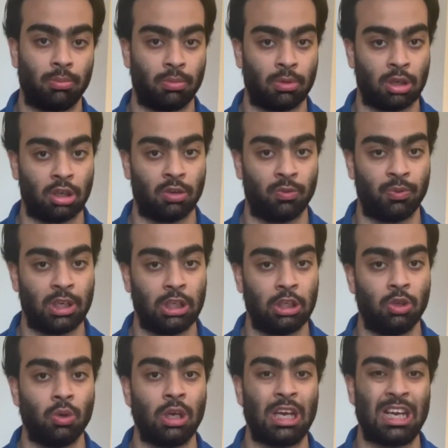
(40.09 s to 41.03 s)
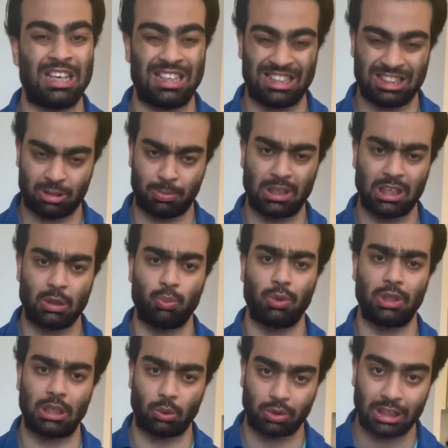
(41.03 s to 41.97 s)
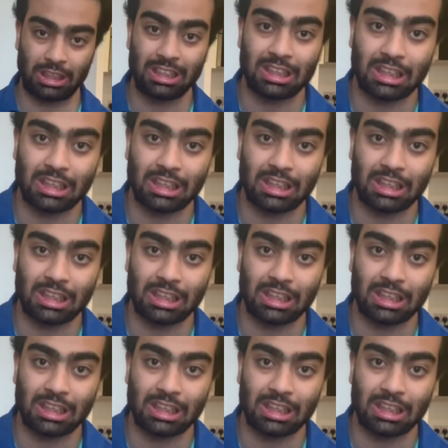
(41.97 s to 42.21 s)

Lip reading: video, and let's begin without any